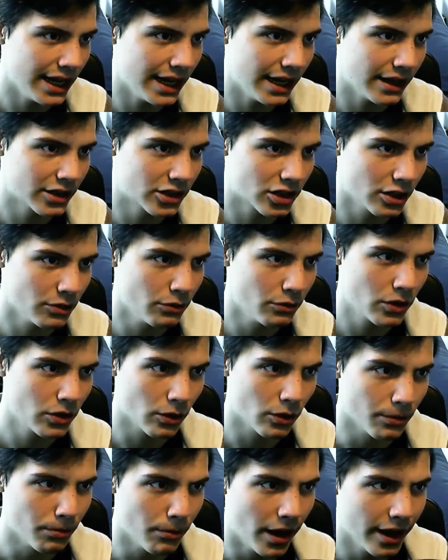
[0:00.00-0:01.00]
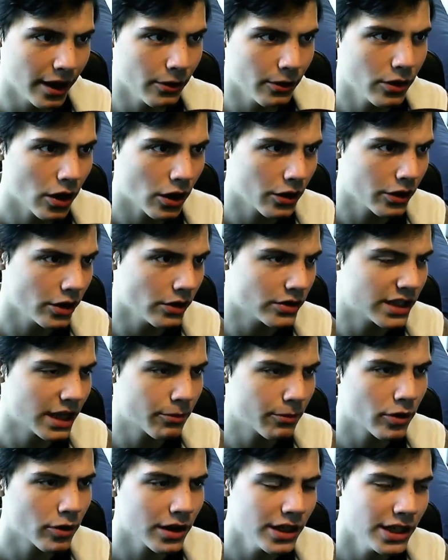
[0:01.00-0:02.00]
I actually record my
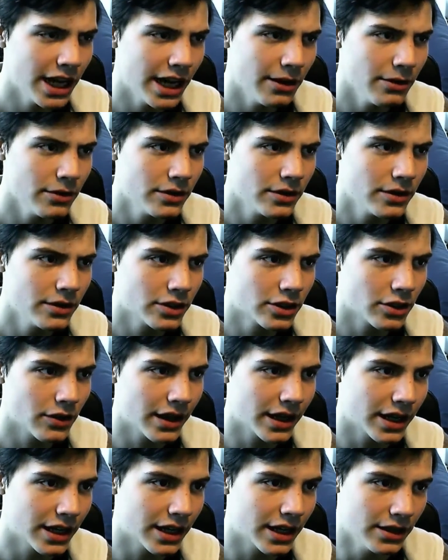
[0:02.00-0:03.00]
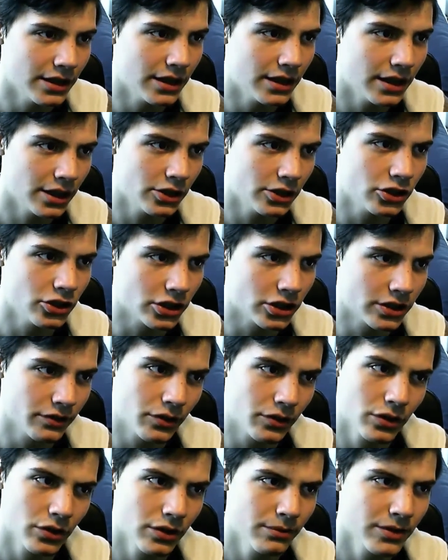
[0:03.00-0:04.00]
own audio separately now, so I can
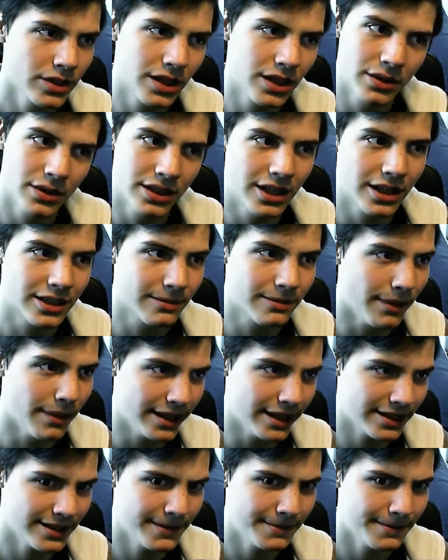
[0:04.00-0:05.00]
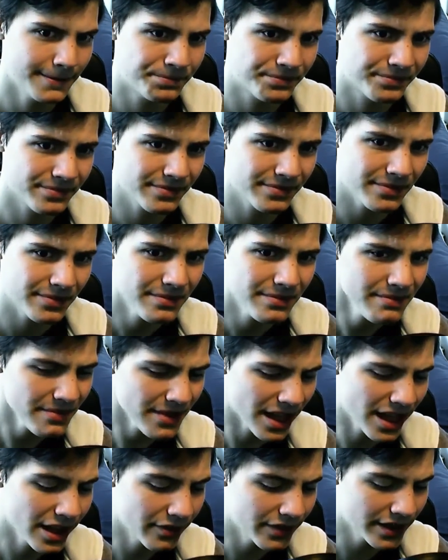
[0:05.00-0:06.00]
adjust the volume, so it doesn't matter
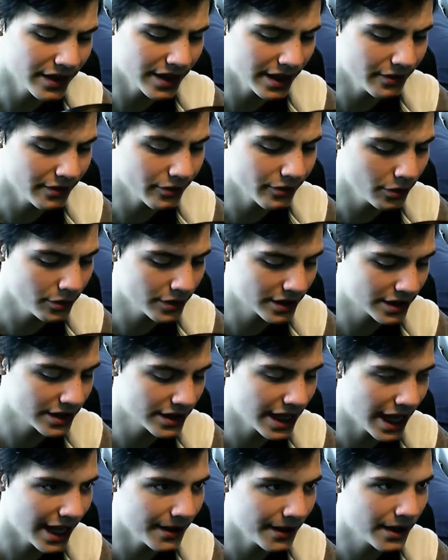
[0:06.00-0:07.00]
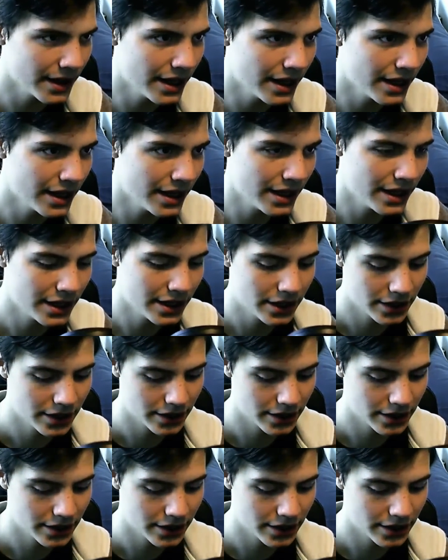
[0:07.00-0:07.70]
if it influences that.